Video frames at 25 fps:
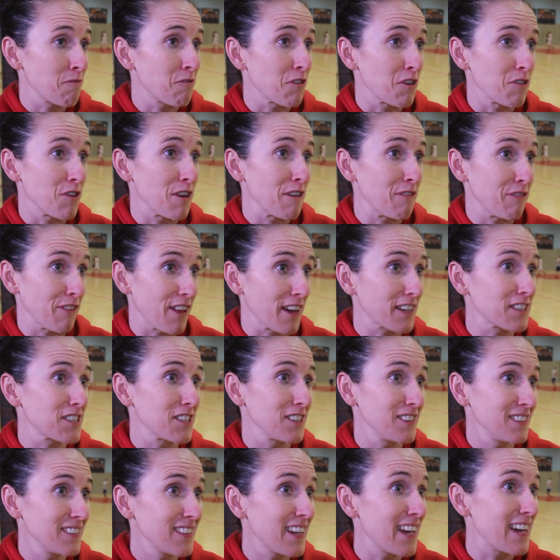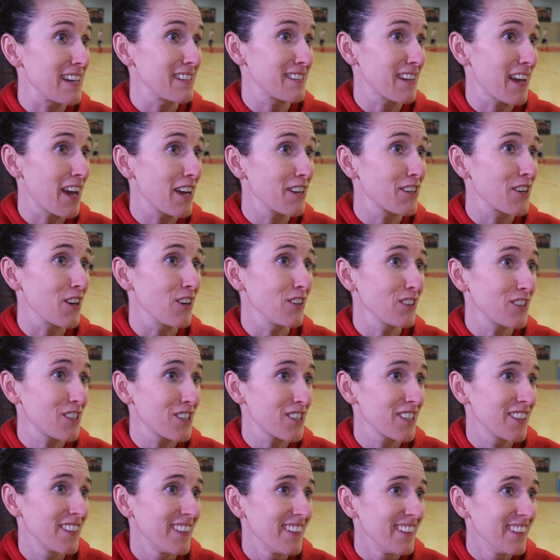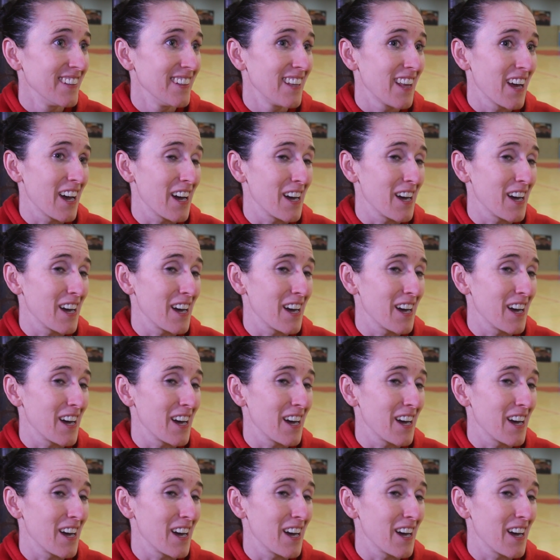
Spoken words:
for reflection as a head coach. Yeah.